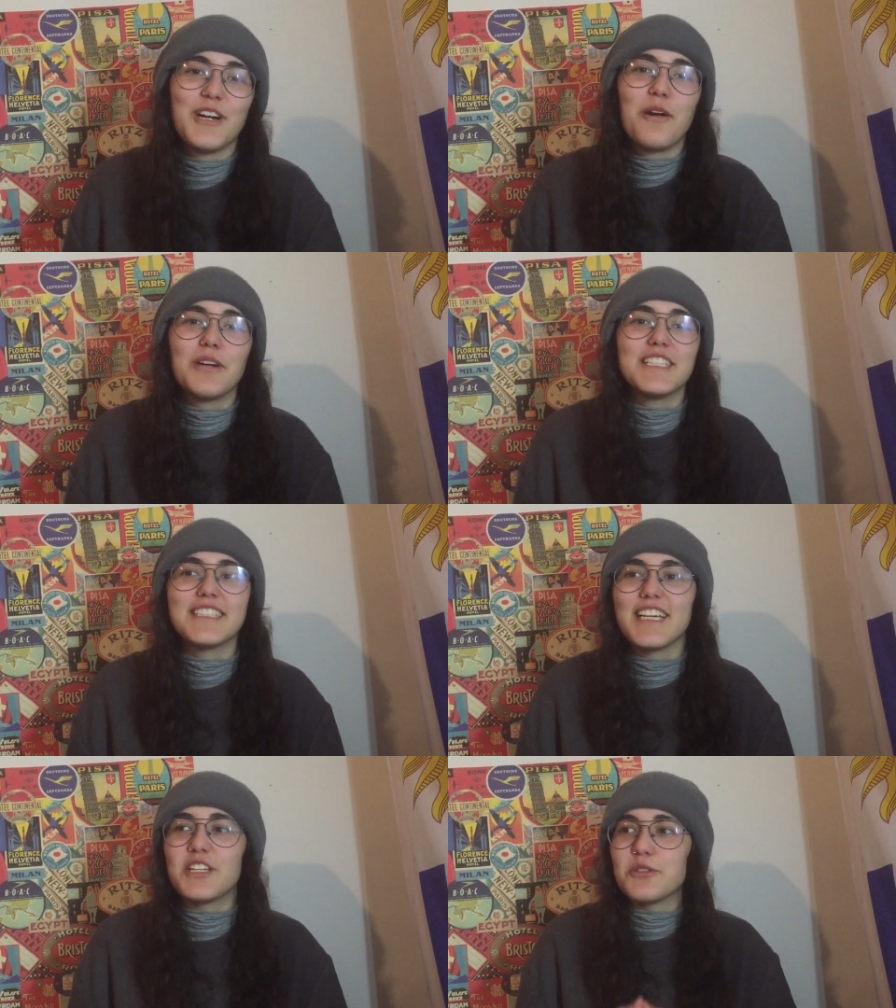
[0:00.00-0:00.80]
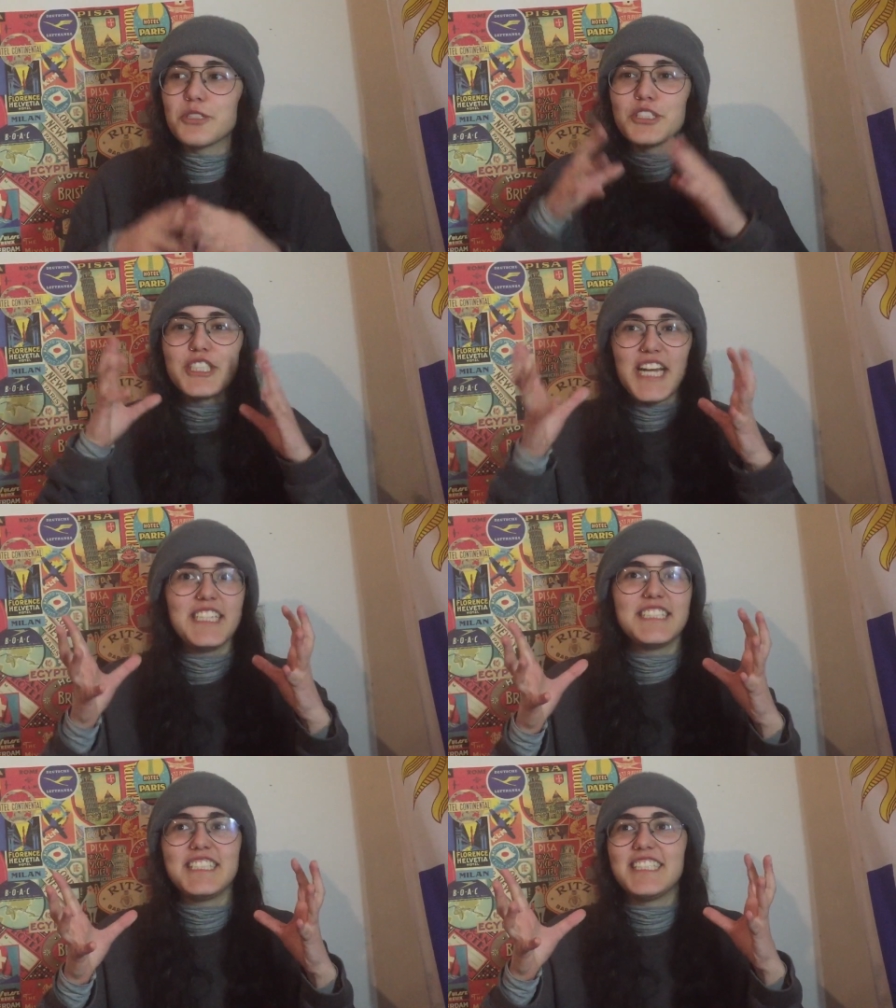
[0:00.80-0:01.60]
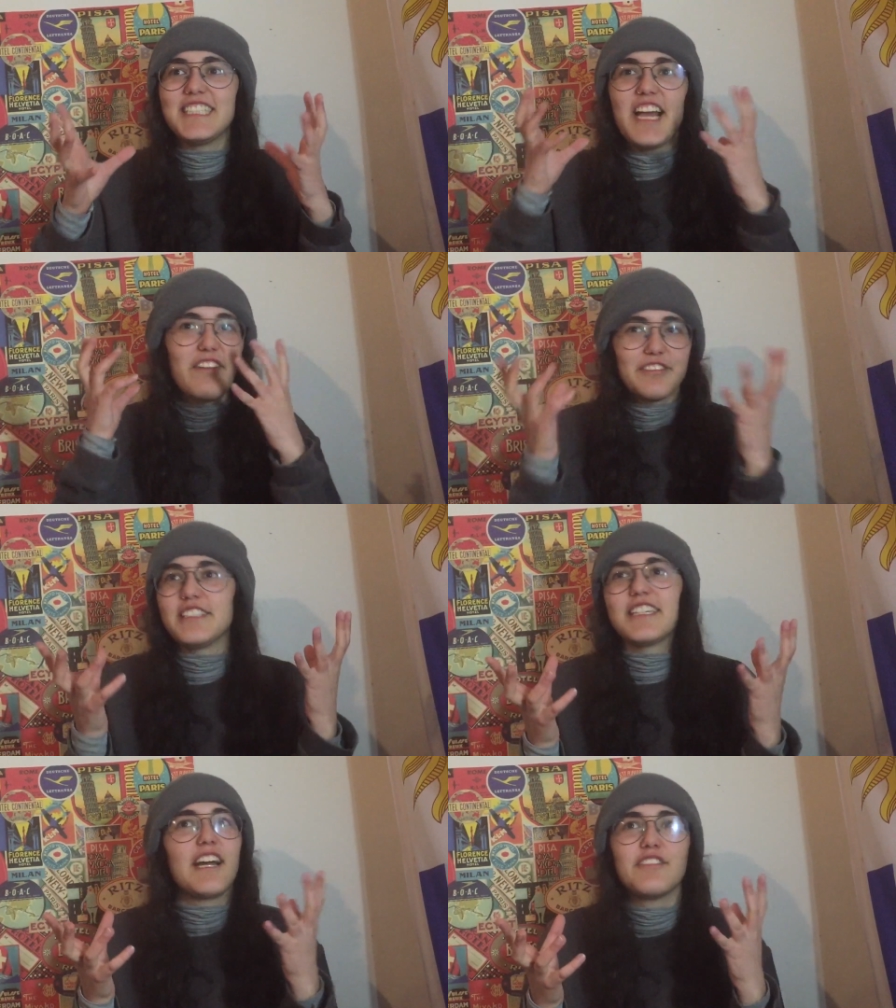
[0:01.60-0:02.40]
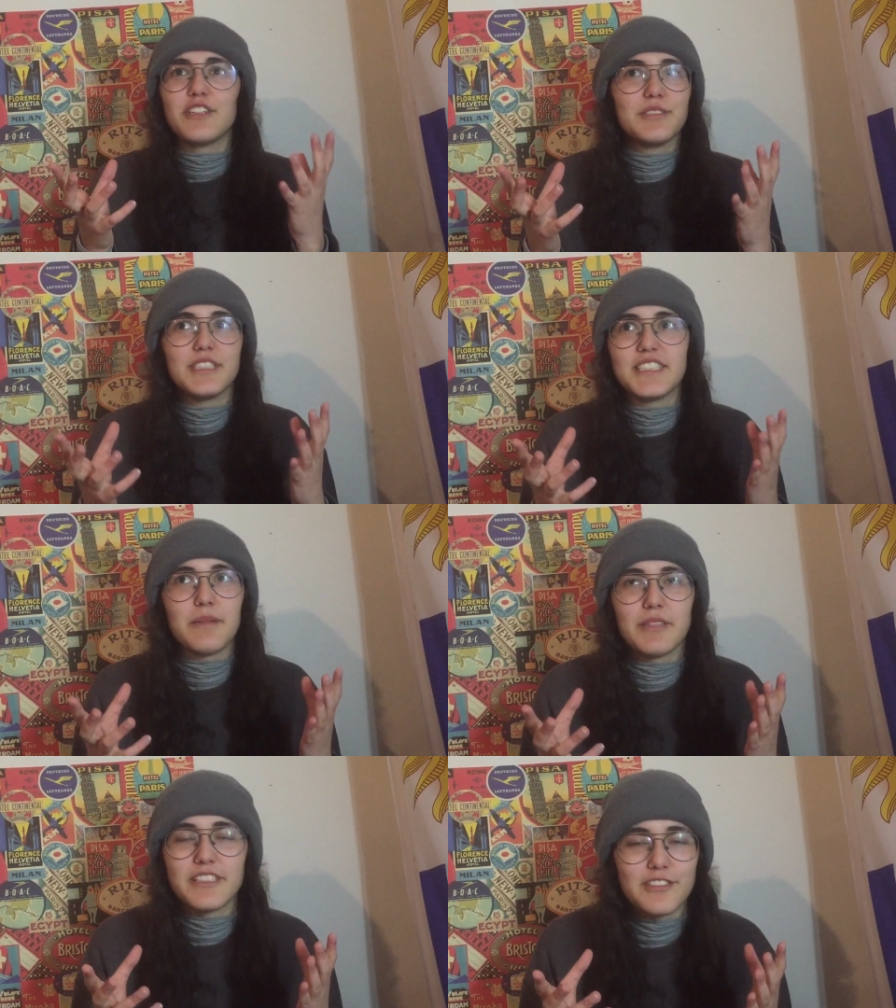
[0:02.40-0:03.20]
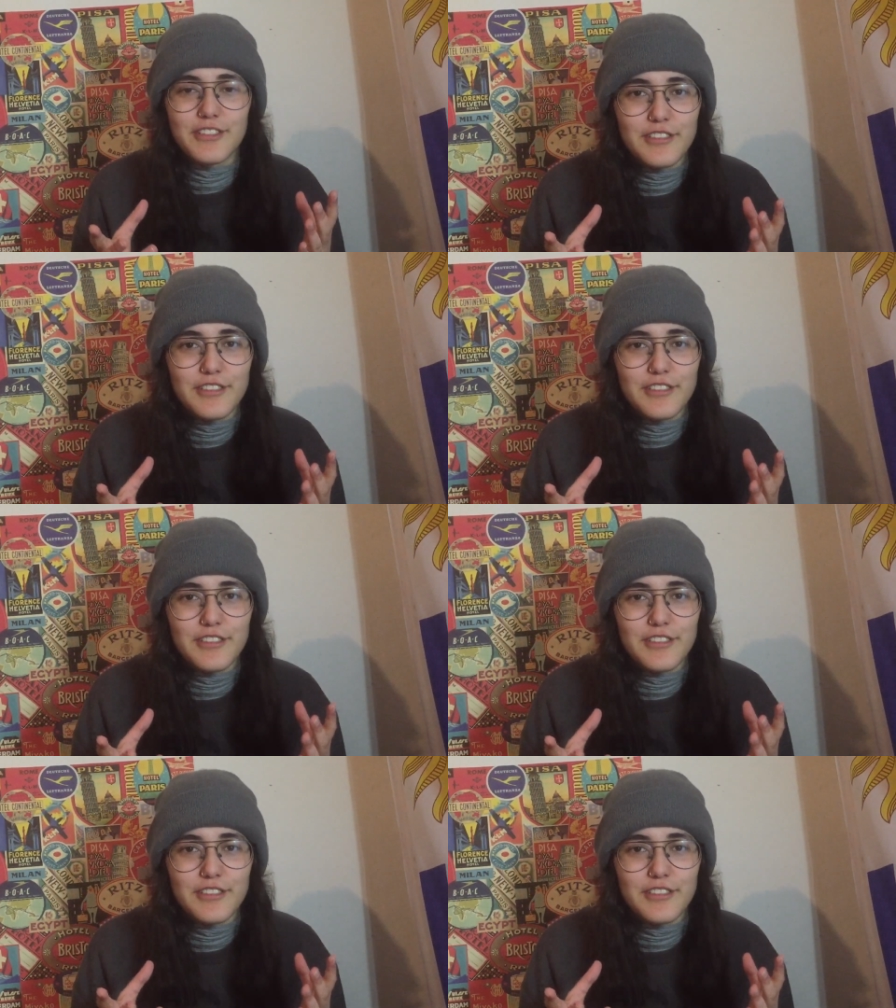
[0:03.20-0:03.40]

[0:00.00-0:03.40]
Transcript: So it's like you're changing everything I've known since I'm a little